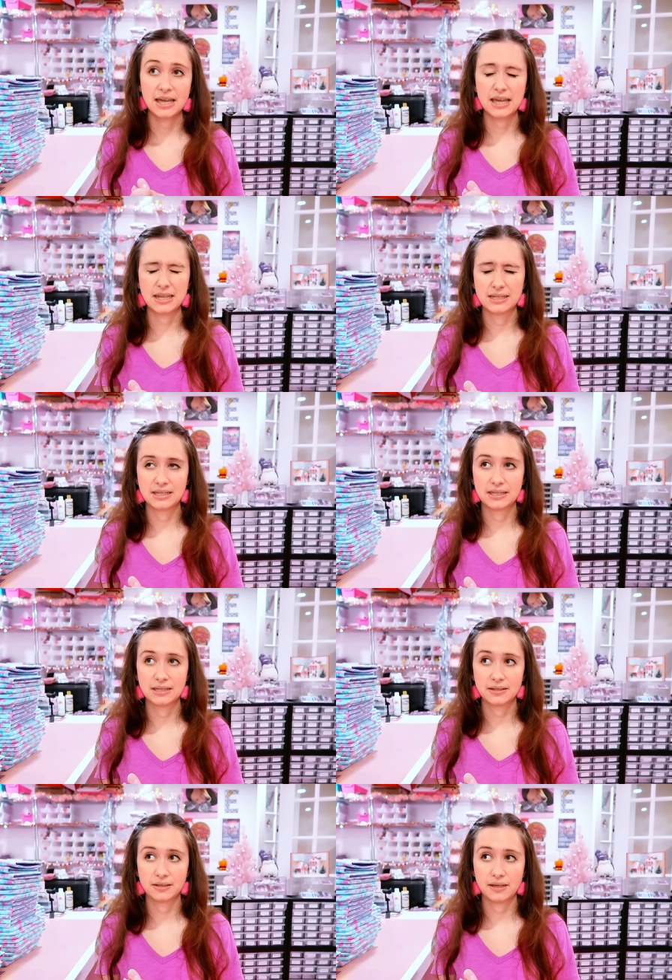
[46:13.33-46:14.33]

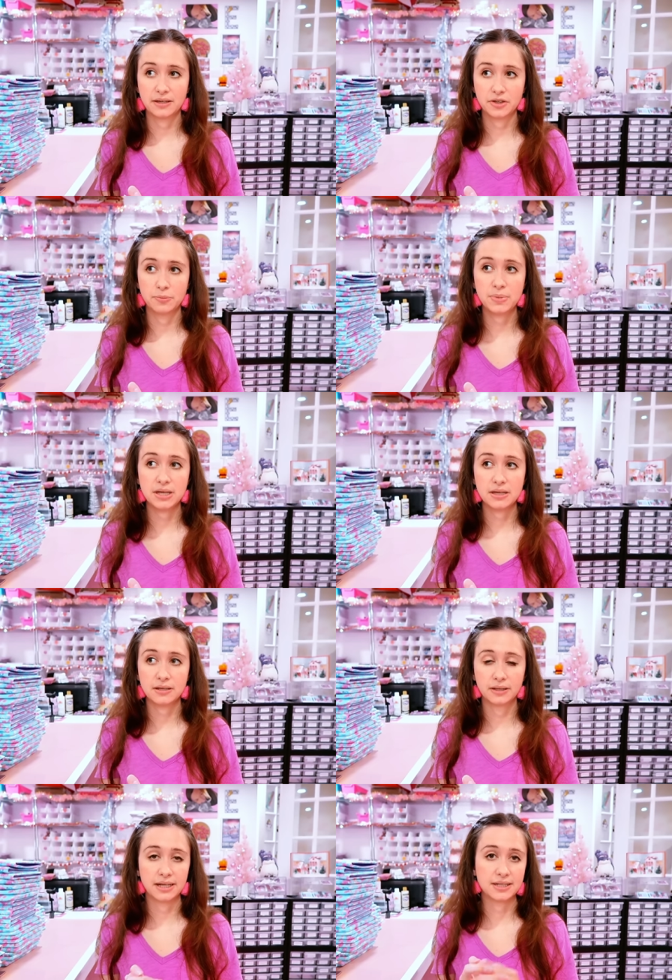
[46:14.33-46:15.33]
it's it could
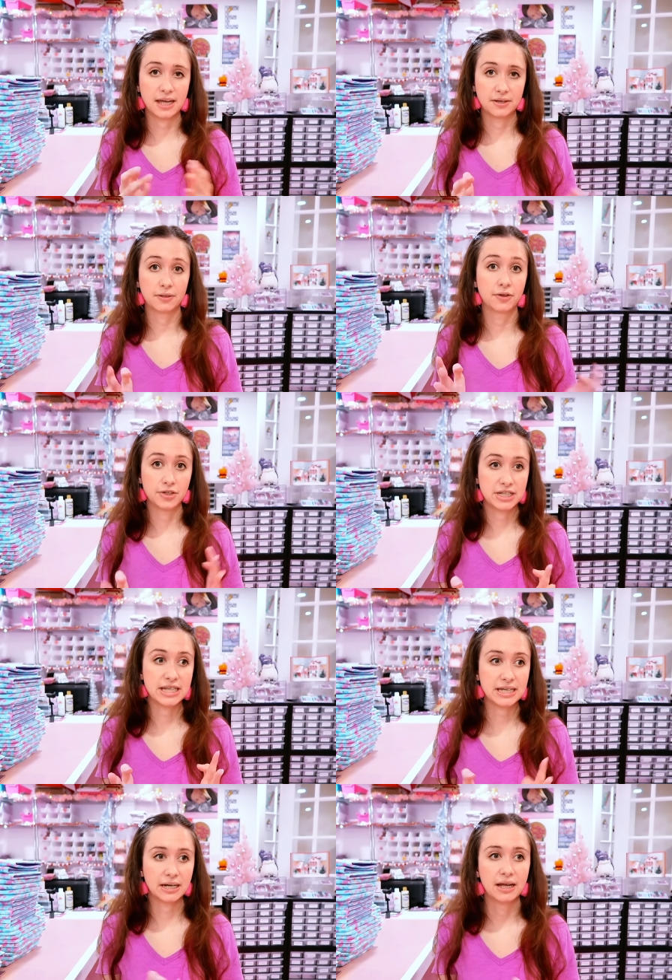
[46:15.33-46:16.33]
be like 10 to
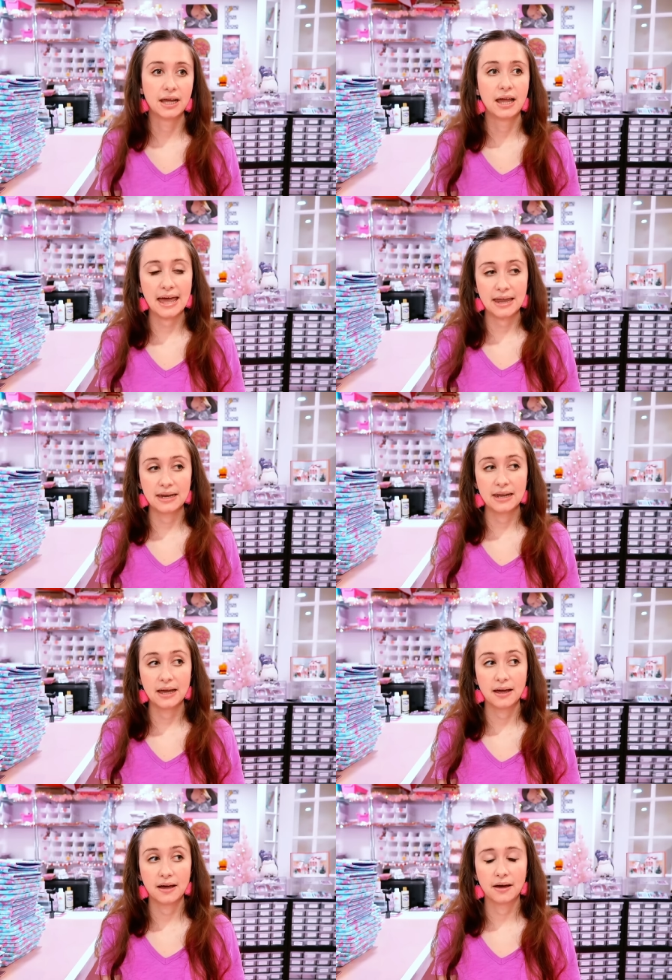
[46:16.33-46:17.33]
13 and
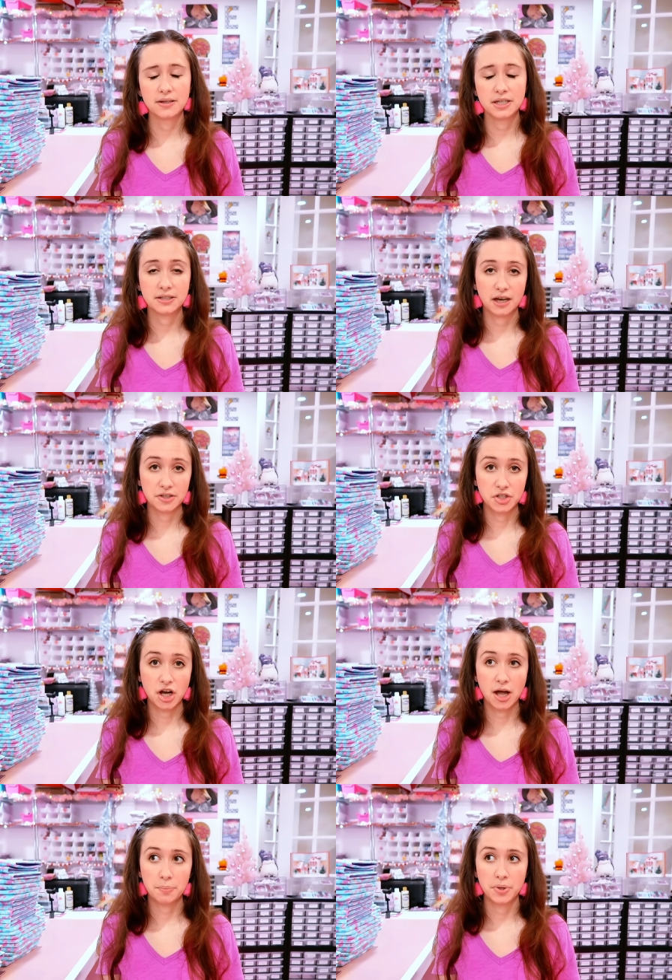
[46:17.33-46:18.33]
on TikTok
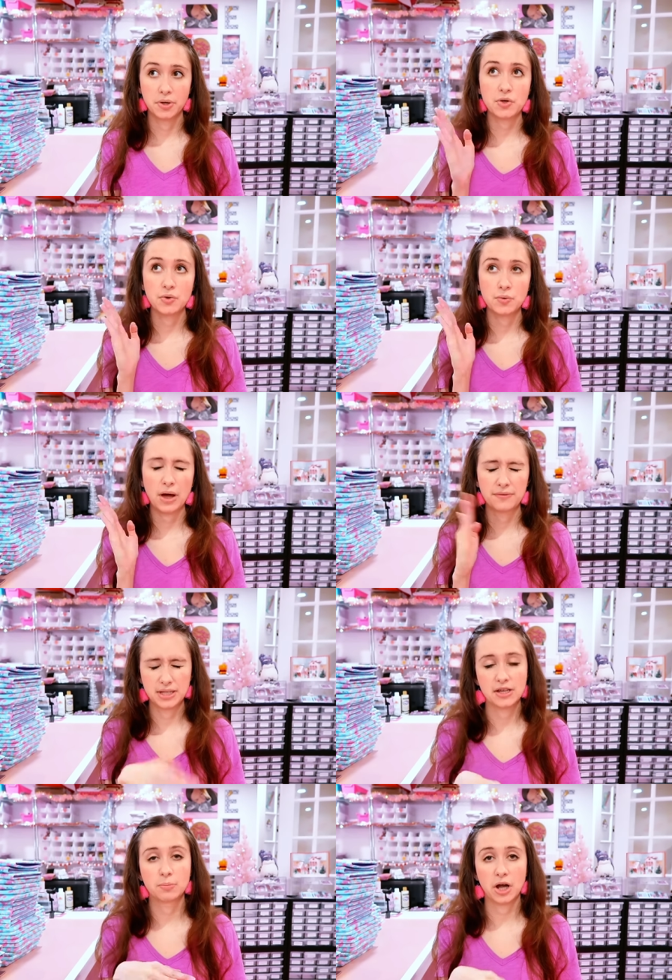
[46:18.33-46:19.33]
Shop, you have to
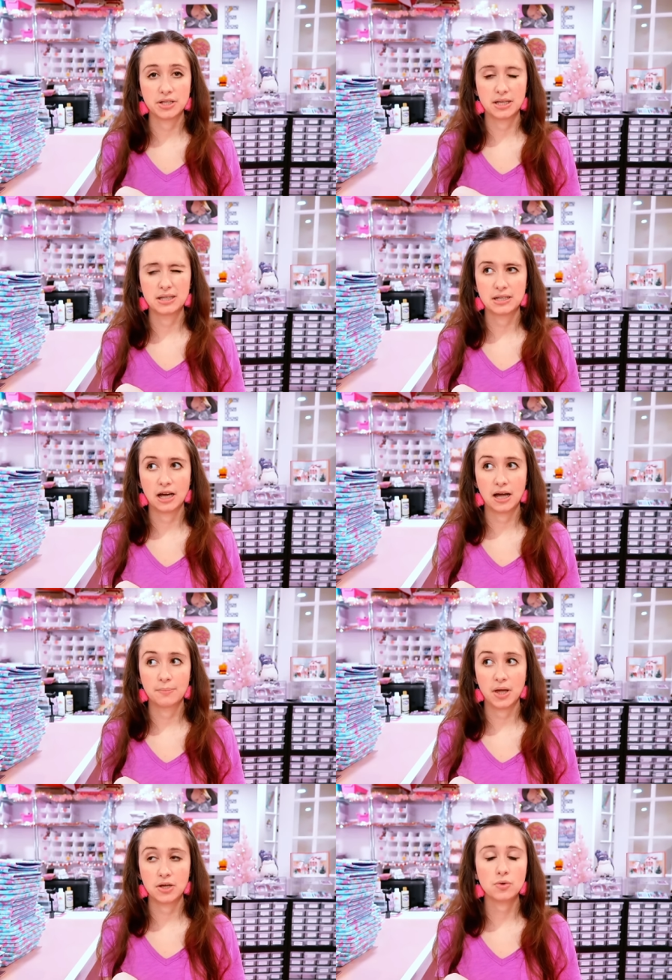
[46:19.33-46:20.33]
set your processing
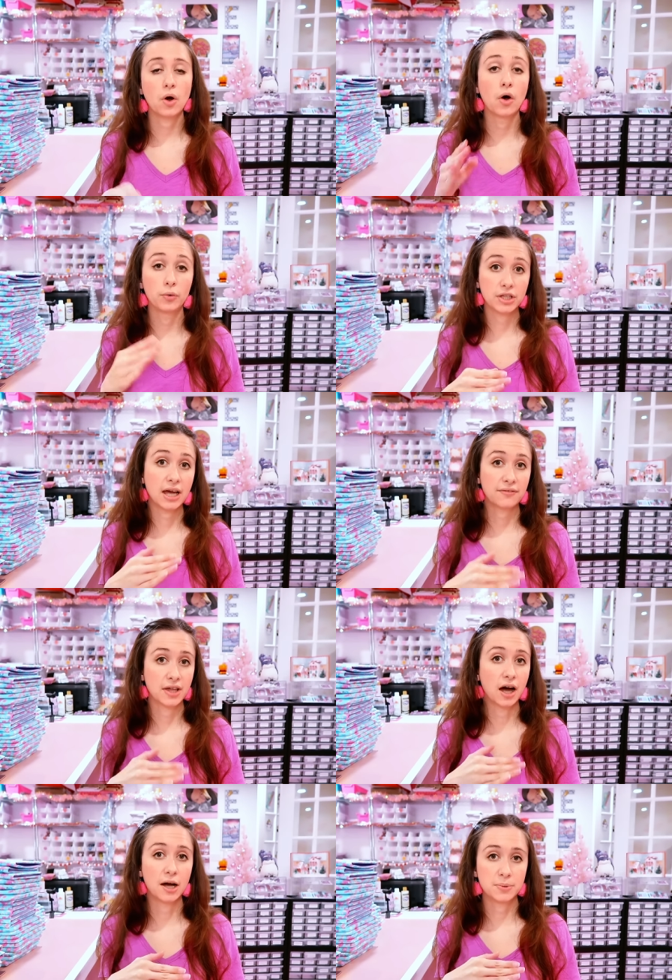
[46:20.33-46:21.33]
time and you only have
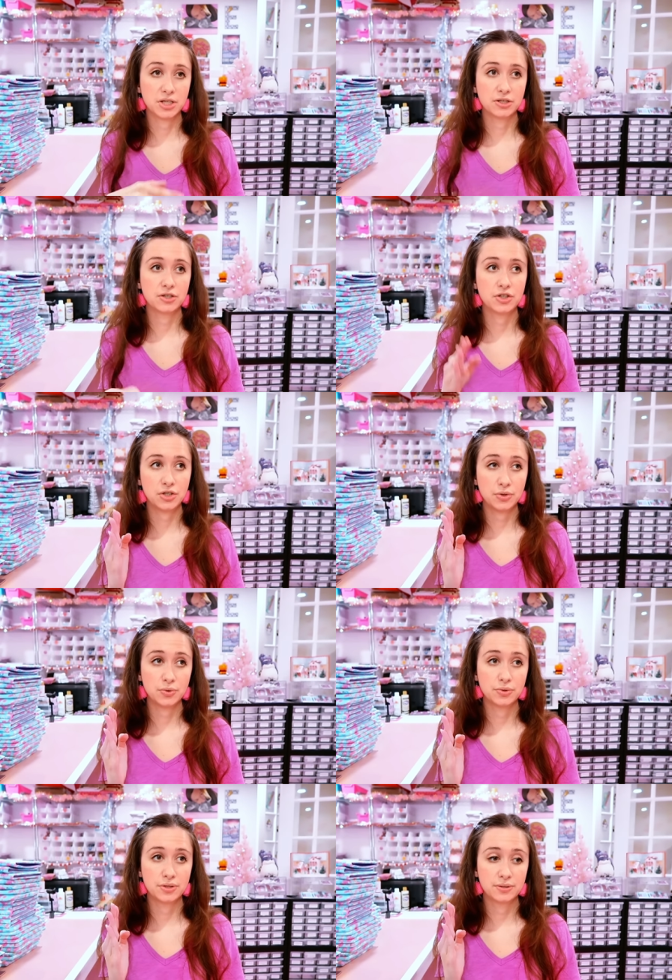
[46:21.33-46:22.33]
the option to
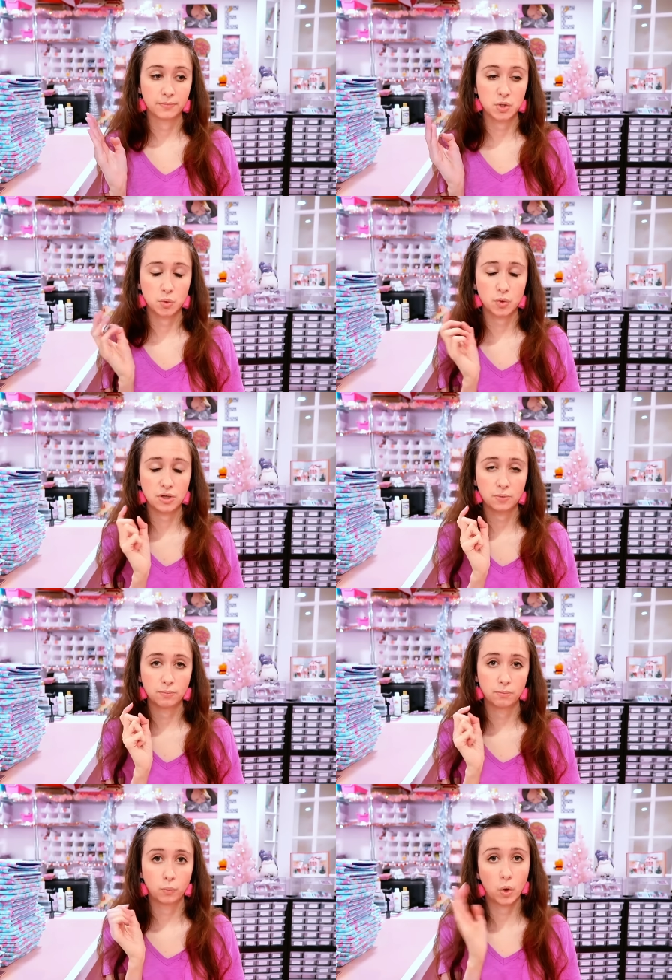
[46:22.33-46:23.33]
choose between
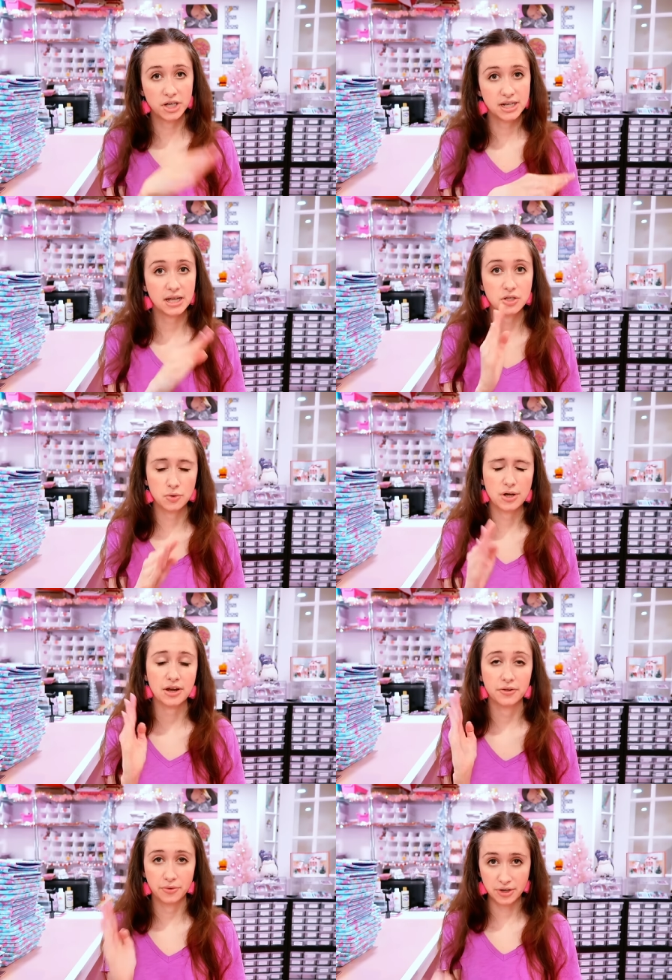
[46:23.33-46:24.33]
one day, two
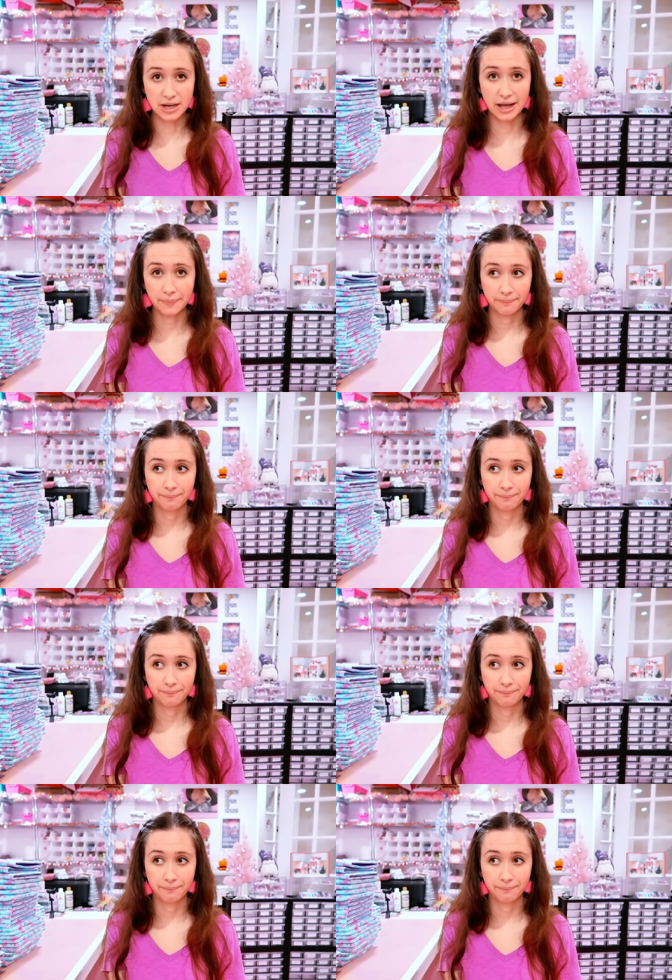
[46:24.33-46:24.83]
day, or three day.